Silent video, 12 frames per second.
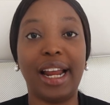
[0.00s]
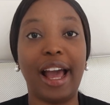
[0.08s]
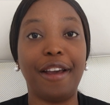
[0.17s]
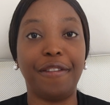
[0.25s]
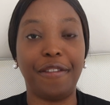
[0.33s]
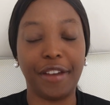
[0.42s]

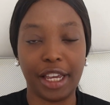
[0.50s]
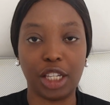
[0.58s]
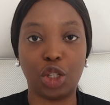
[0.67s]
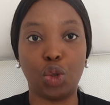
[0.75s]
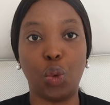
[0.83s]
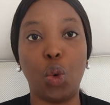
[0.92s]
I
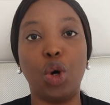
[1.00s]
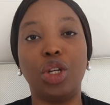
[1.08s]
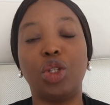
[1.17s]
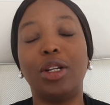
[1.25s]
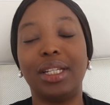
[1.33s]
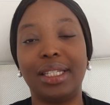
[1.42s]
faced
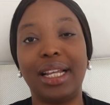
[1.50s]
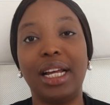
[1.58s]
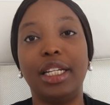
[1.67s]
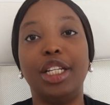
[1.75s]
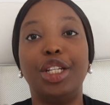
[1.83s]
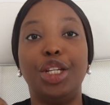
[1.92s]
was
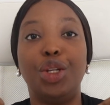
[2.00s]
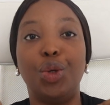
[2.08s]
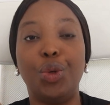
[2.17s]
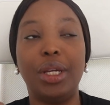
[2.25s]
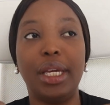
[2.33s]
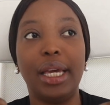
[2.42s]
understanding
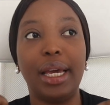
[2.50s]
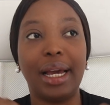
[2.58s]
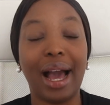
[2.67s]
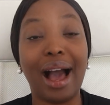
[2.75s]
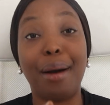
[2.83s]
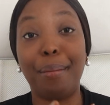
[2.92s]
the UK
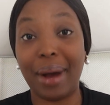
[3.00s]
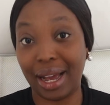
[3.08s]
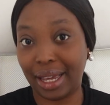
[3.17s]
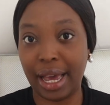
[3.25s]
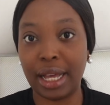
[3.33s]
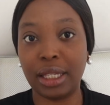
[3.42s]
car
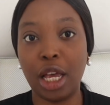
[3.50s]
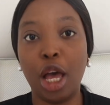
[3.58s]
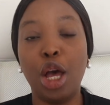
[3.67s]
market.